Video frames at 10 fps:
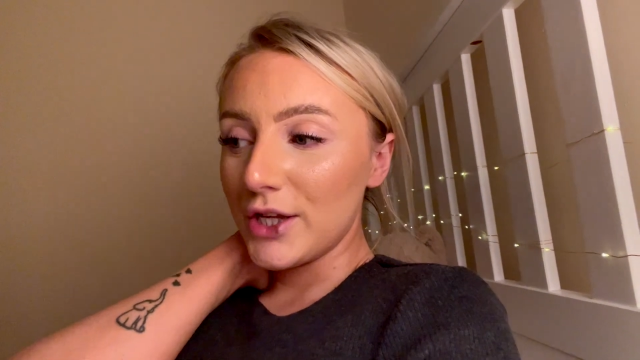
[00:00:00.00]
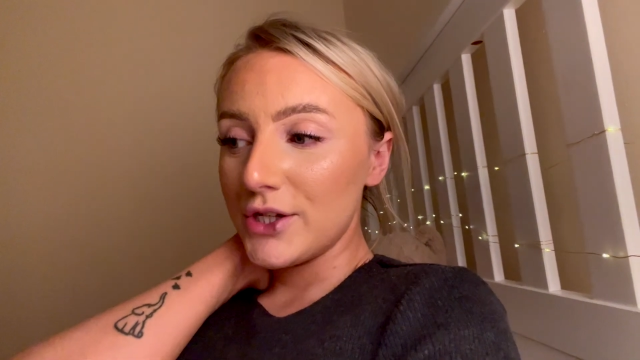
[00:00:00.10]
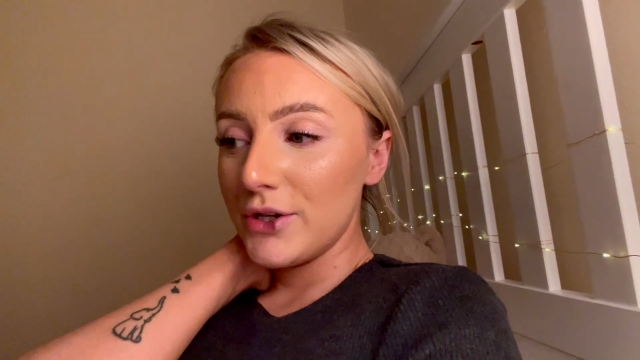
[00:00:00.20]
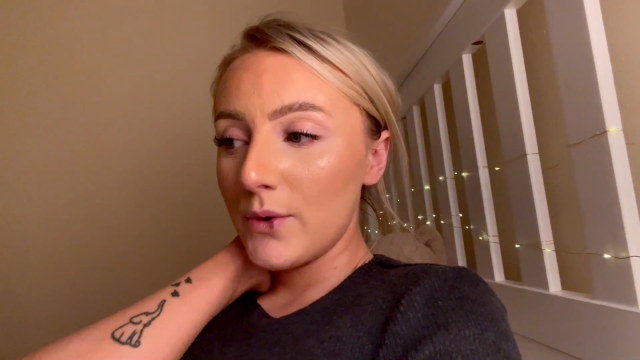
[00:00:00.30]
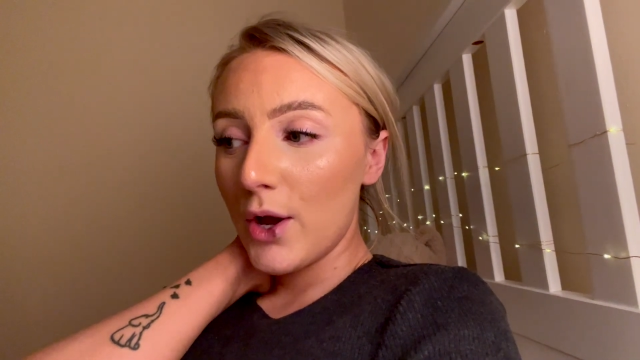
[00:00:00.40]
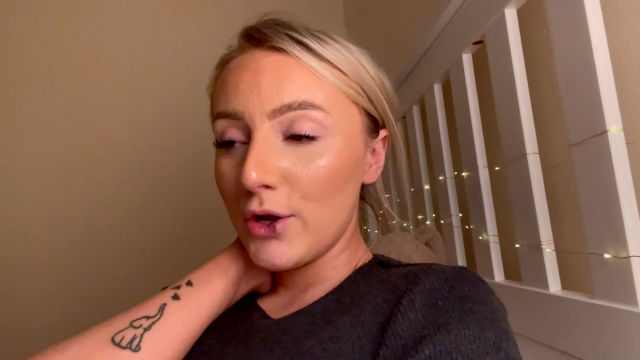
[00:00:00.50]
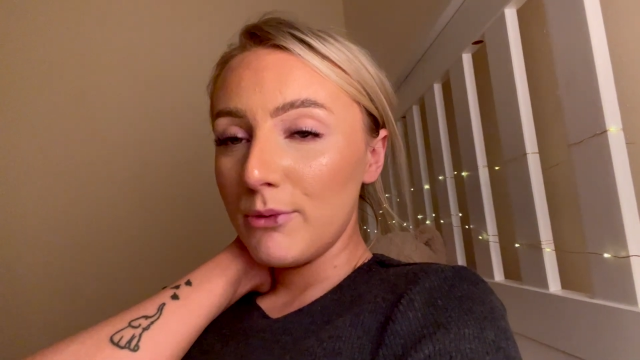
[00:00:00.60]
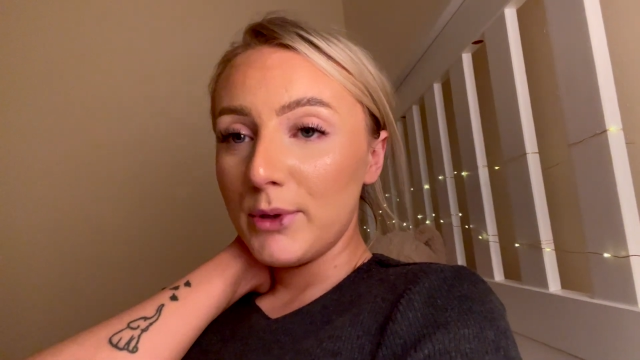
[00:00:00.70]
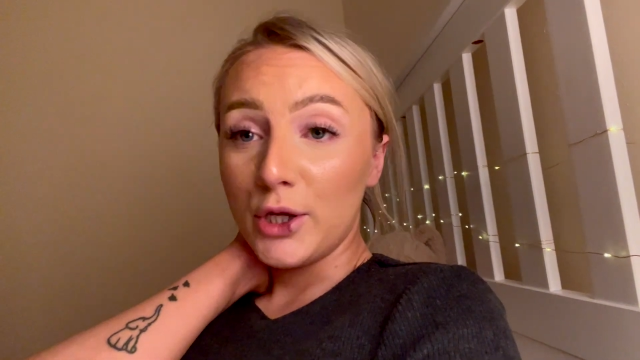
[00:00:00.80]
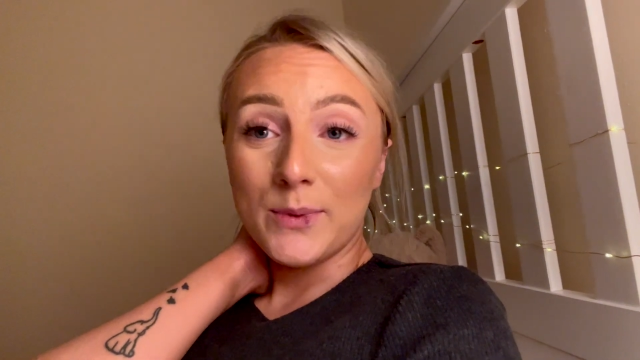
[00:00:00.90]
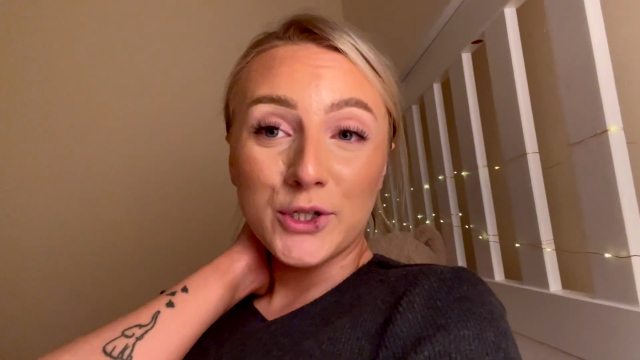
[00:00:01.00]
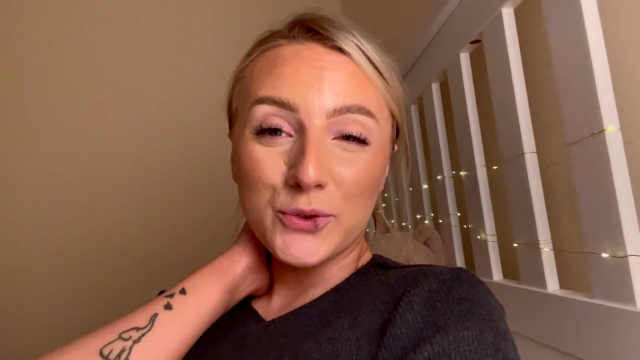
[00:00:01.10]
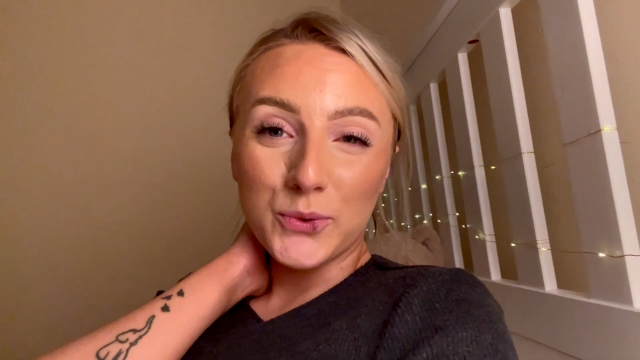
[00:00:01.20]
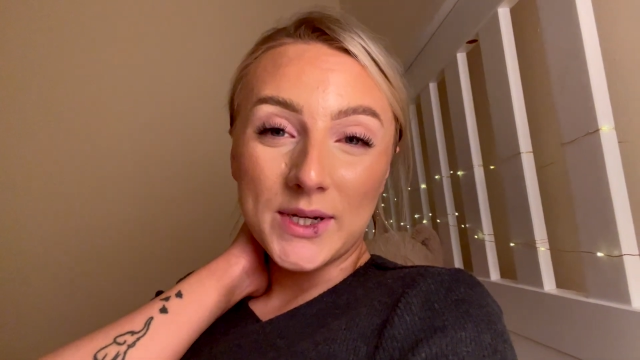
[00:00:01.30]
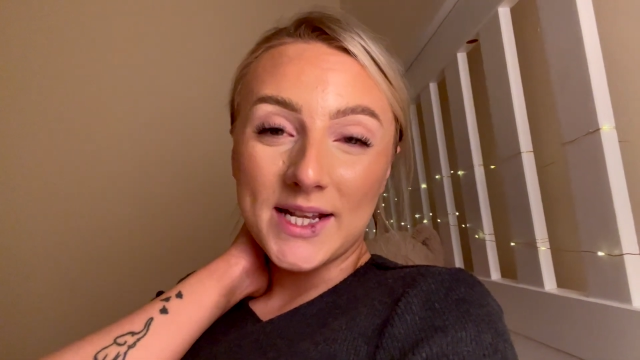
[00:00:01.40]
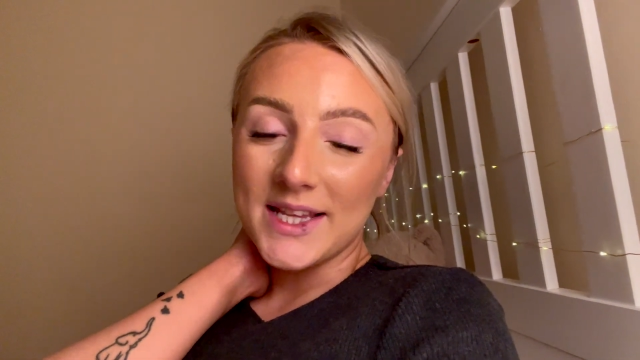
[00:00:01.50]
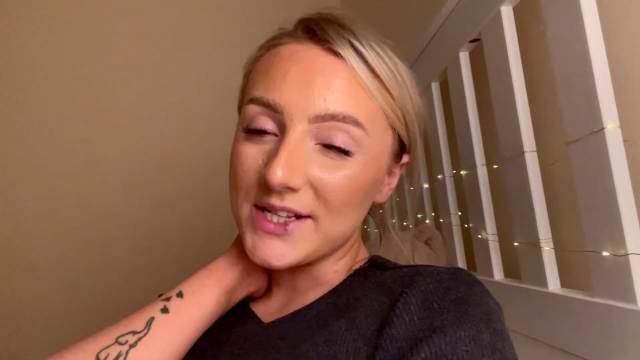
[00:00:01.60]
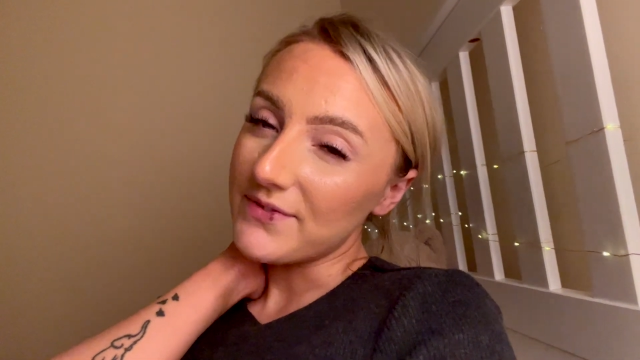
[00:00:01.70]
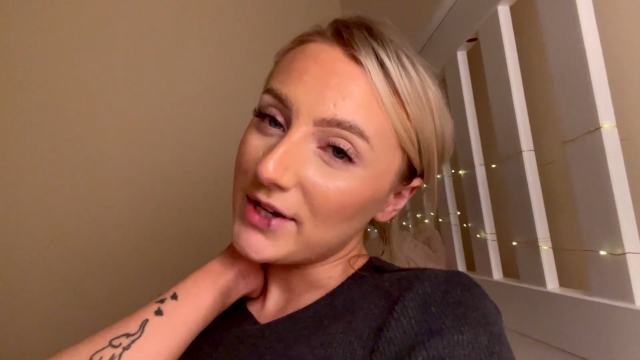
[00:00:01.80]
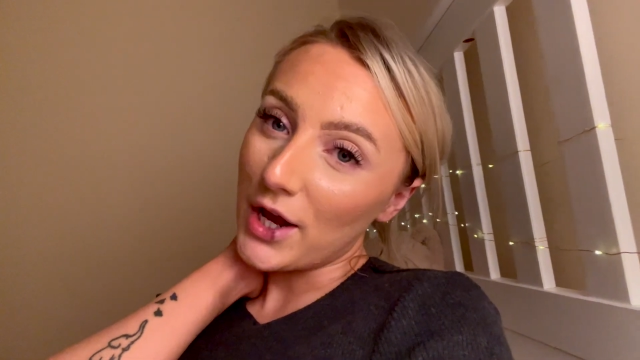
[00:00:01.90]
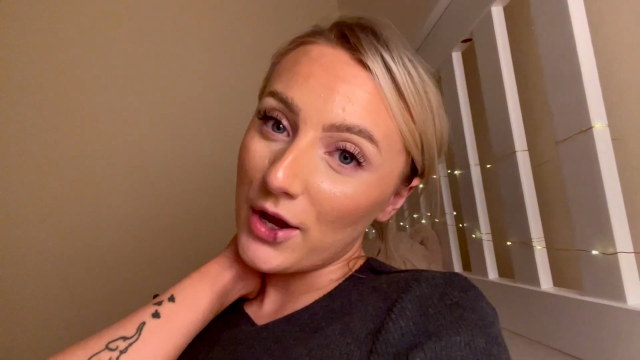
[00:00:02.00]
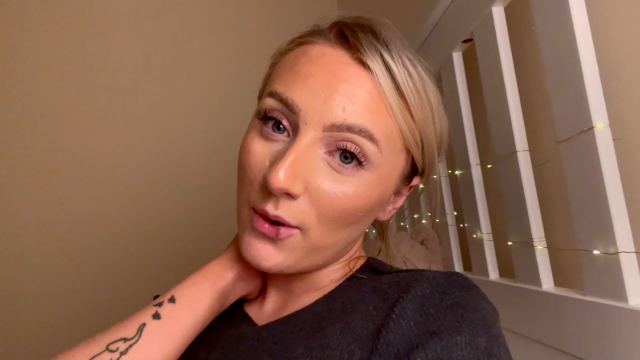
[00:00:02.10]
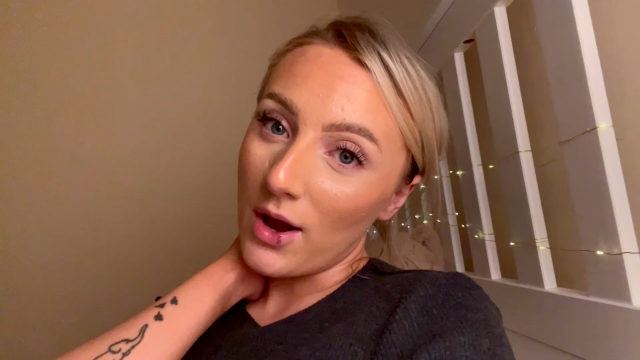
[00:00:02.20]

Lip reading: I do hope you enjoyed this video.